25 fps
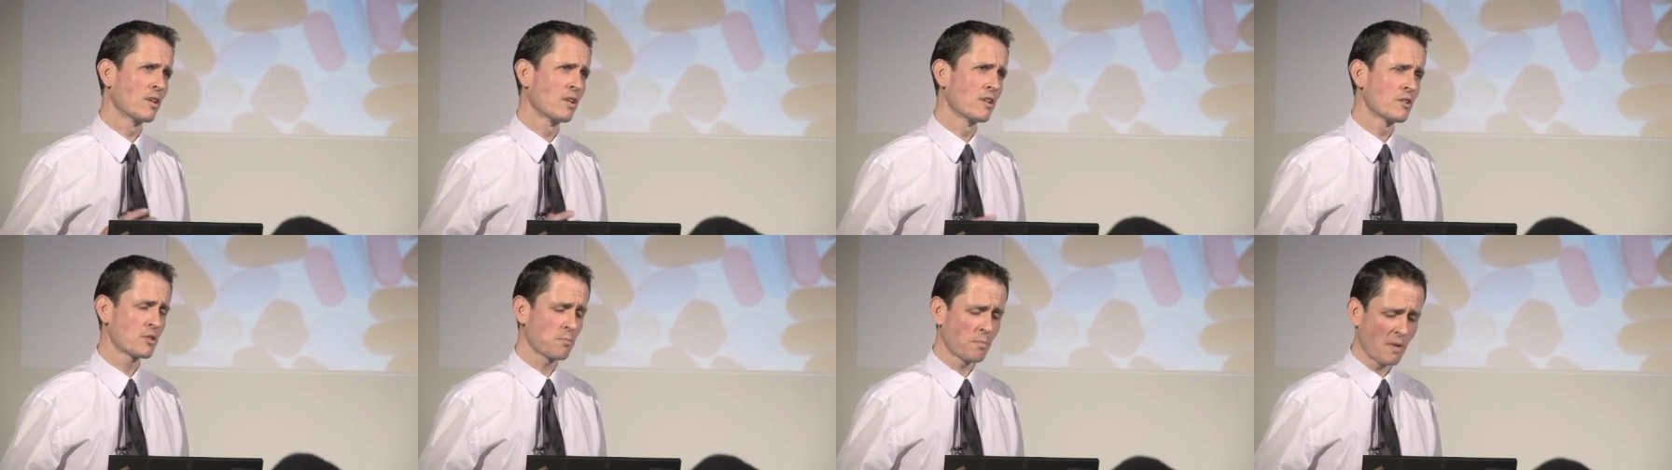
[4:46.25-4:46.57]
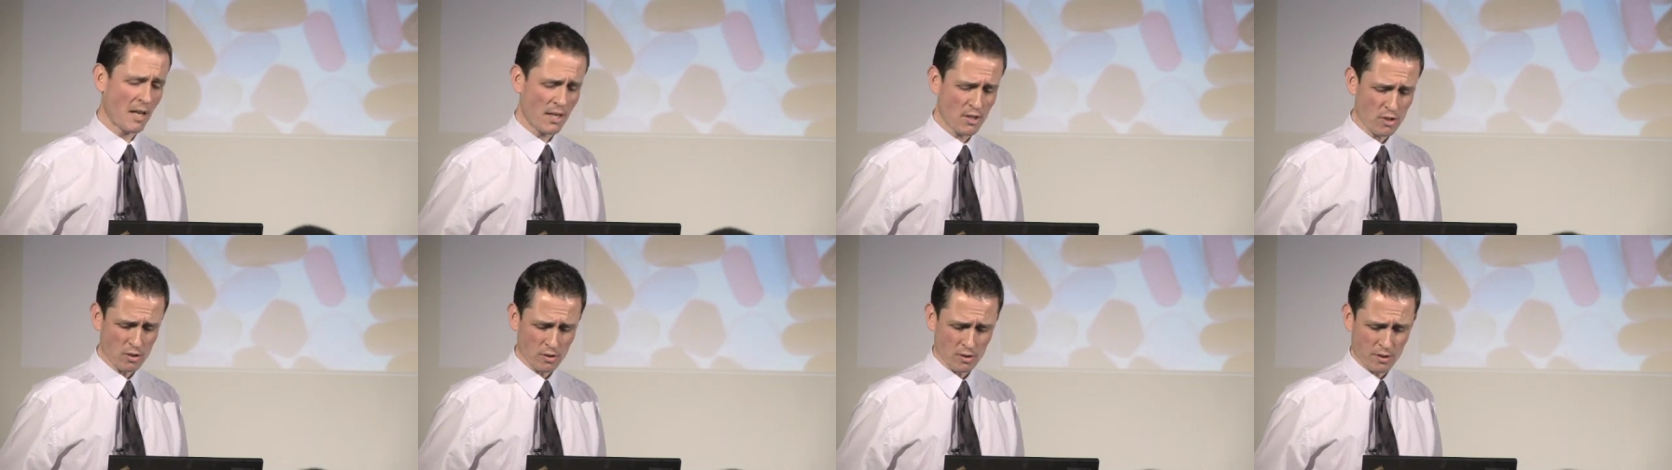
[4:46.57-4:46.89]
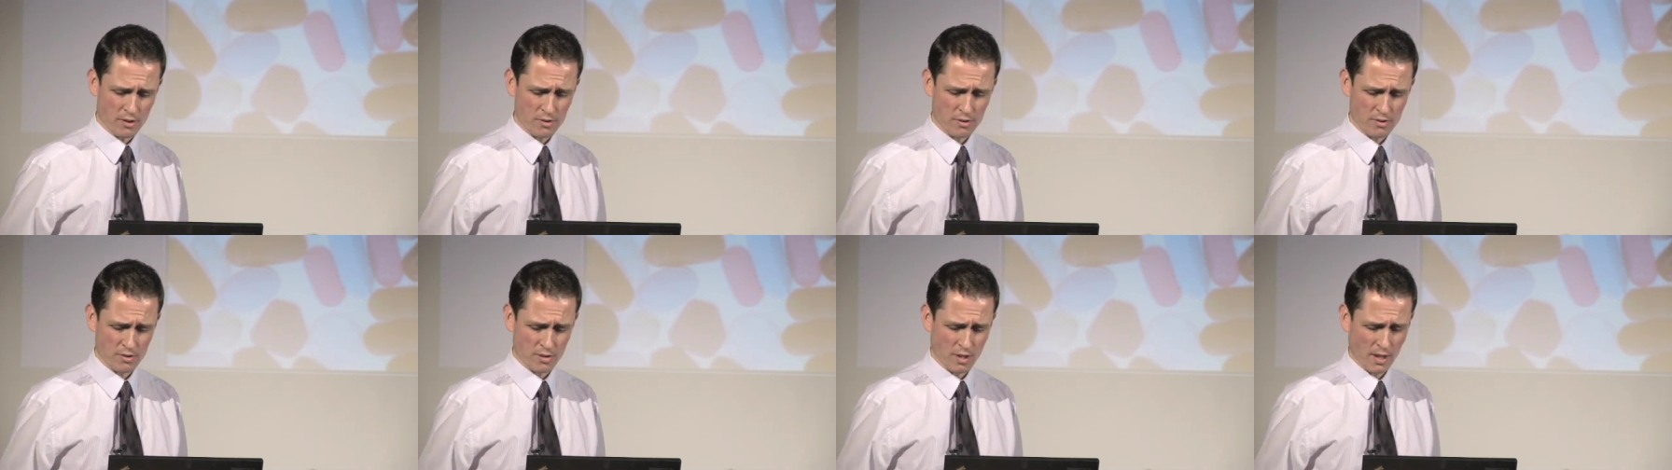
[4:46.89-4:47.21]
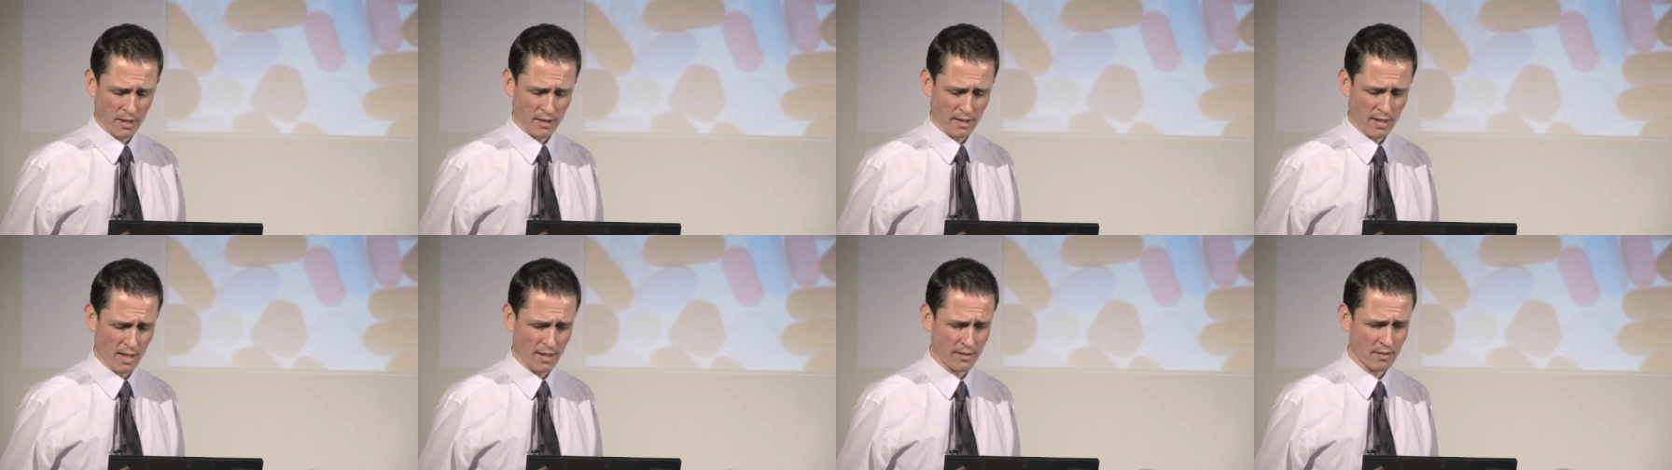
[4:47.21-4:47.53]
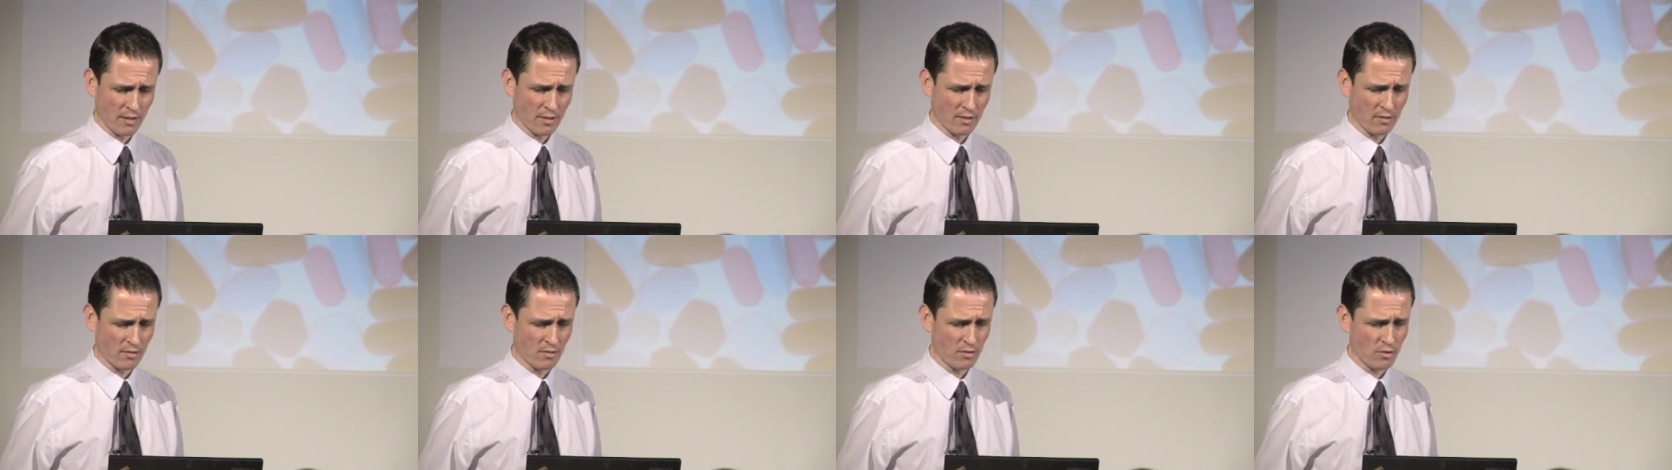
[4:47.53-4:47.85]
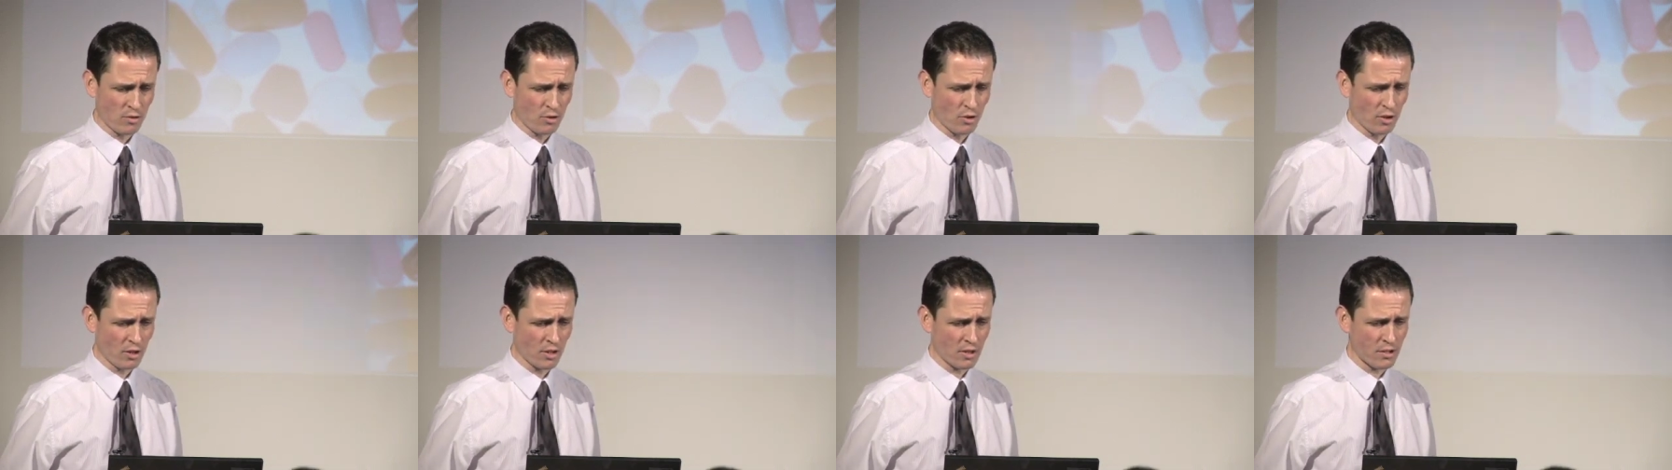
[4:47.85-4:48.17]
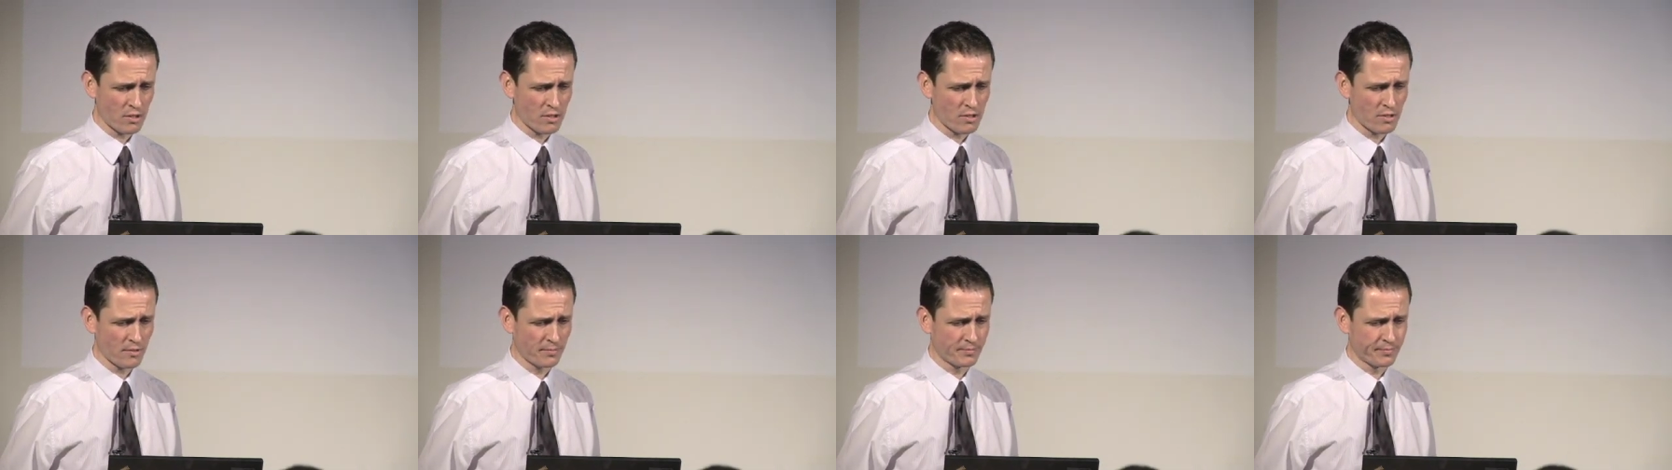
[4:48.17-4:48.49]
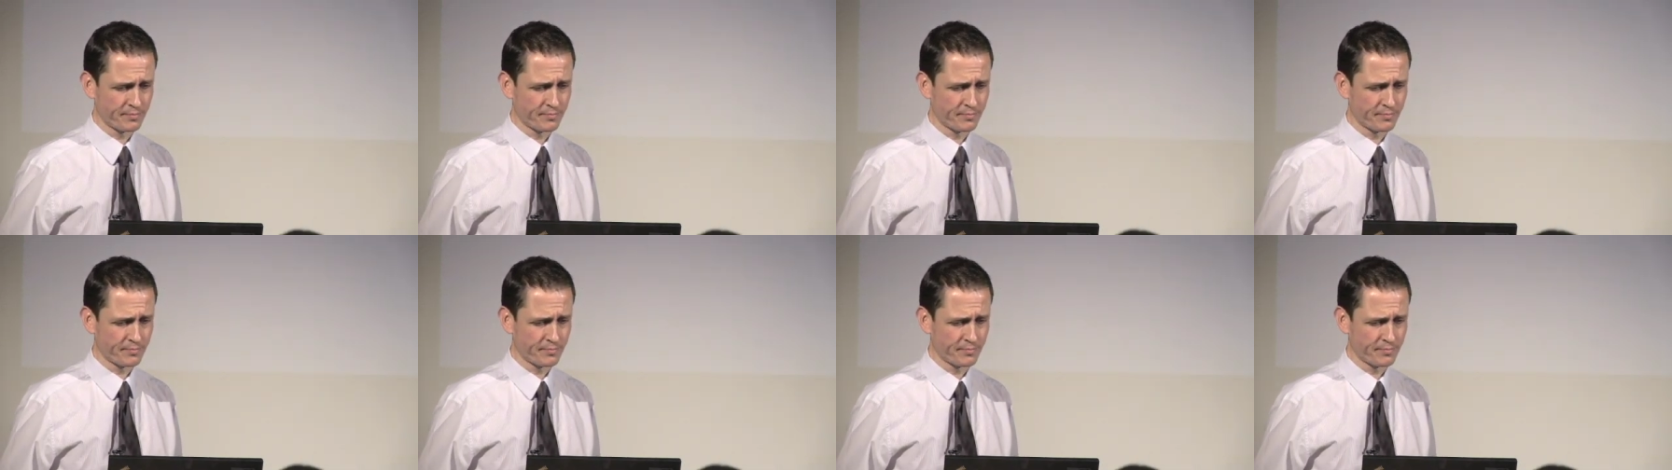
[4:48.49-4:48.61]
specialists and getting drugs.